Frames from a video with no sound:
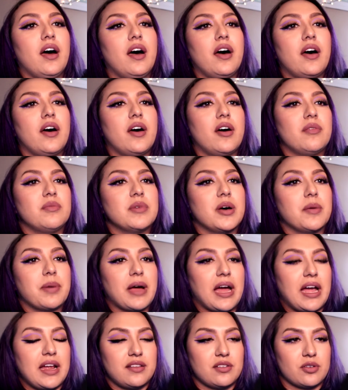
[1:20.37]
Um, but
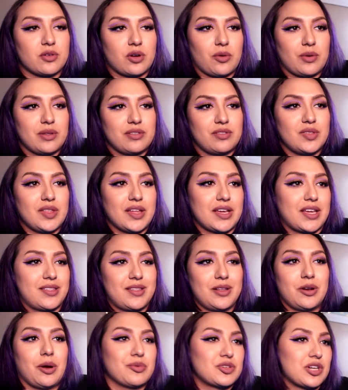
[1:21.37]
I don't always do that because
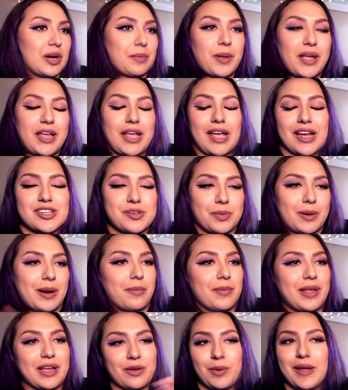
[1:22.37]
you know I'm trying to play catch, but
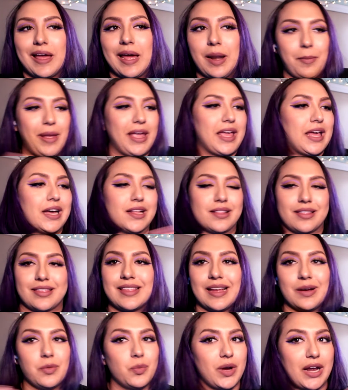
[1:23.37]
I'm like, we gotta make cuts
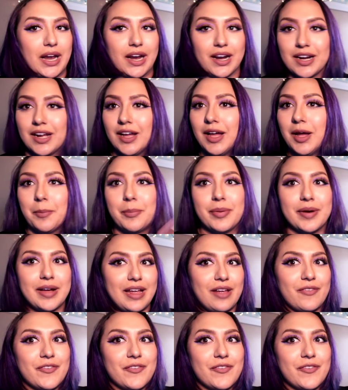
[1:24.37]
somewhere. But